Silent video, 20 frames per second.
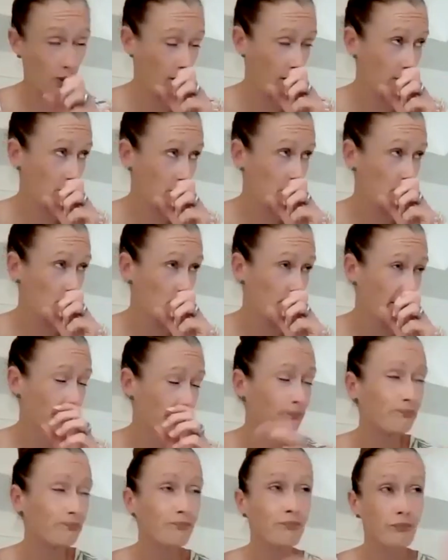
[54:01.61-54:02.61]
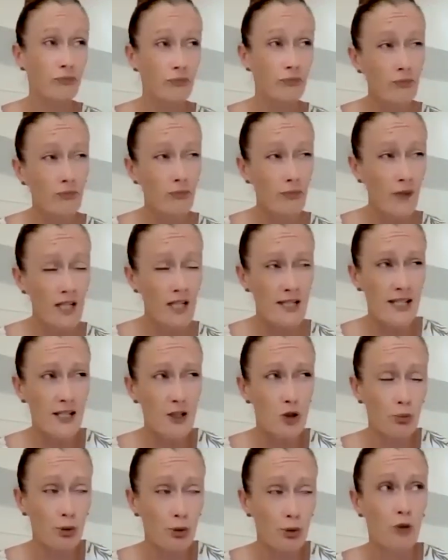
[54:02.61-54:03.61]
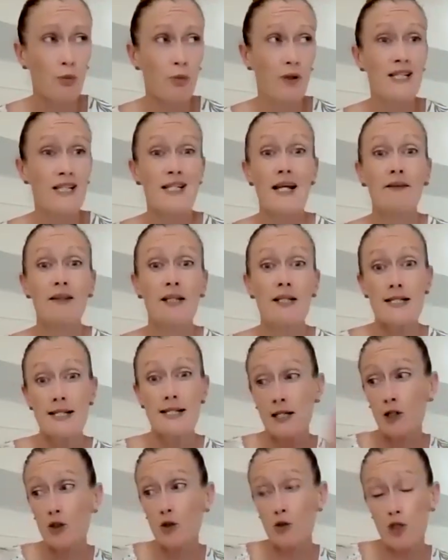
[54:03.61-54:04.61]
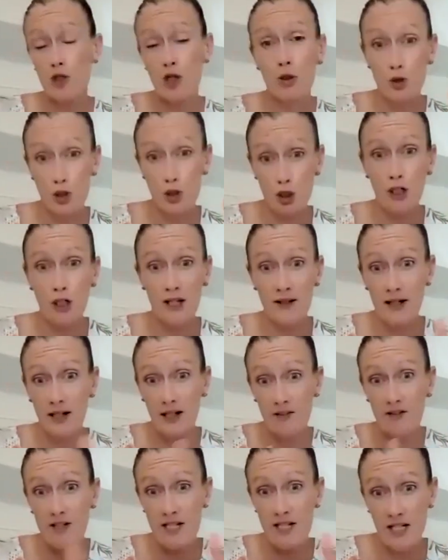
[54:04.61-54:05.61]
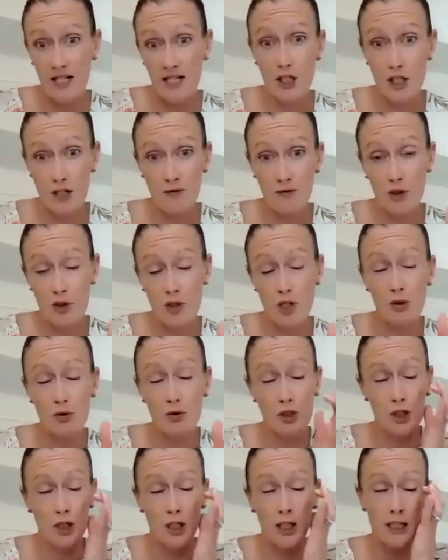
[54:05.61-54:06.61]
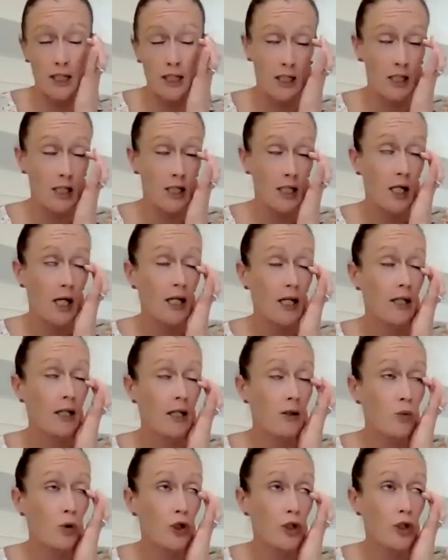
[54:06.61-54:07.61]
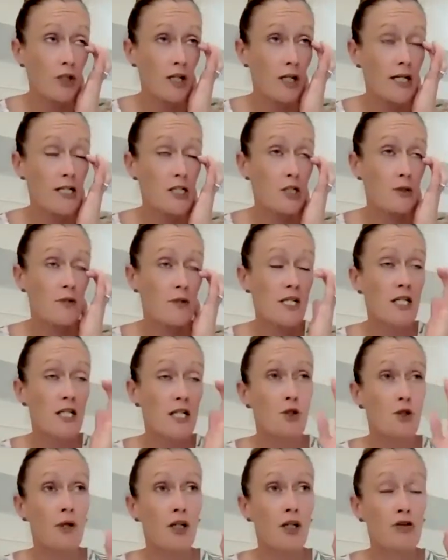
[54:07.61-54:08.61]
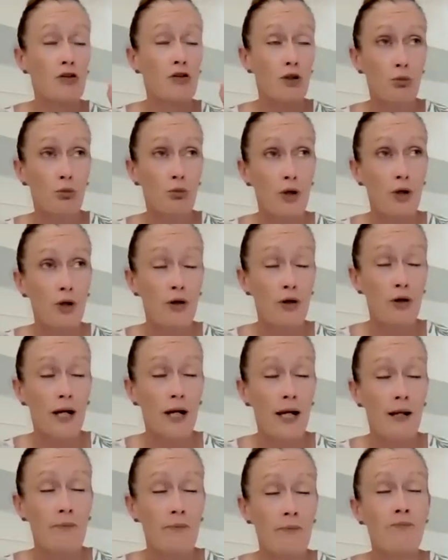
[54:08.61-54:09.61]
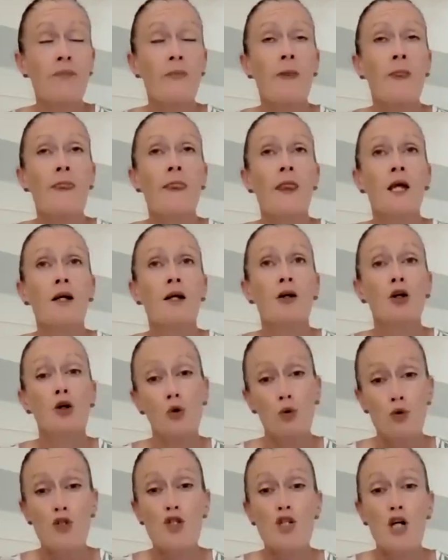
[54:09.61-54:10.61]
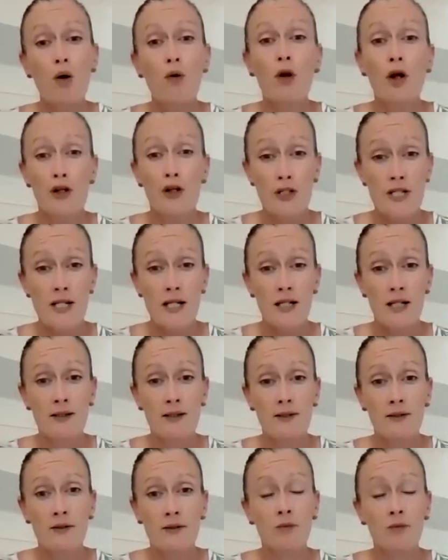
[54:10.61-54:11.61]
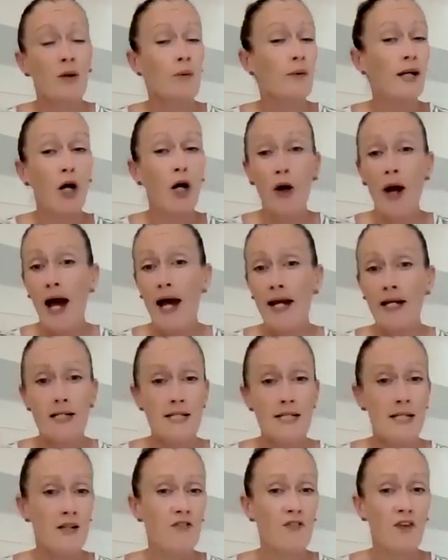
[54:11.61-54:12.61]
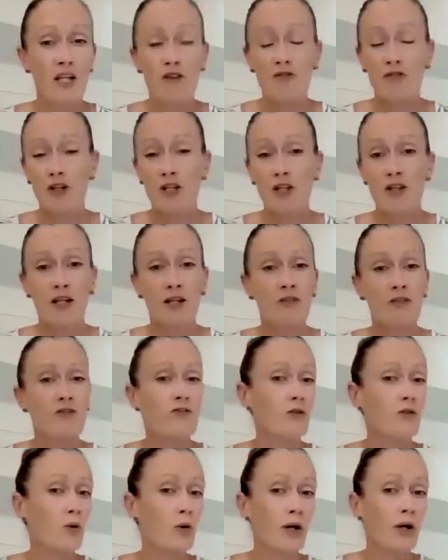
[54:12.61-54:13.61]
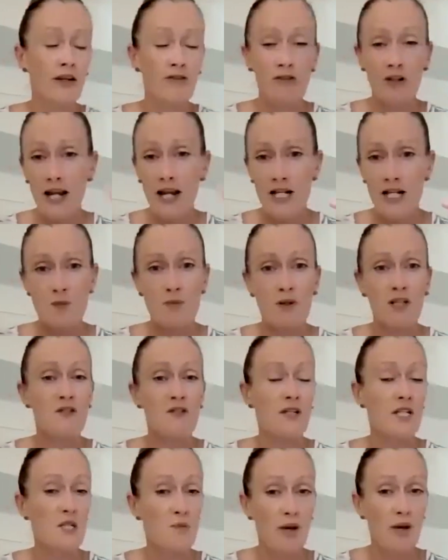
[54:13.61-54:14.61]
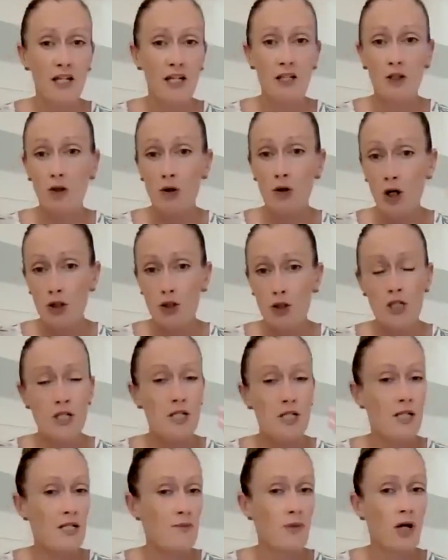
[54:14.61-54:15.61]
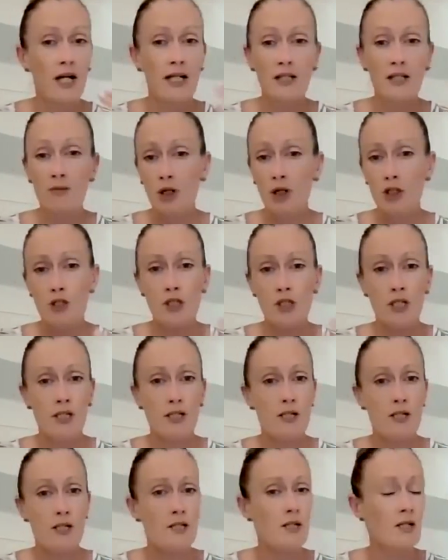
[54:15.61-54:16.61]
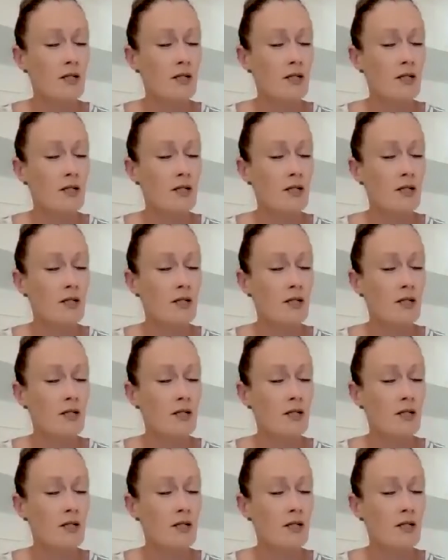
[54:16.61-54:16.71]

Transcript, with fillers: excuse me see your purpose and then seeing your soul journey the 11 stages of your soul journey and then the work that i do is i do a group program called Soul Odyssey, where we go A to Z for everything, for every aspect of expanding your consciousness, mind, emotions,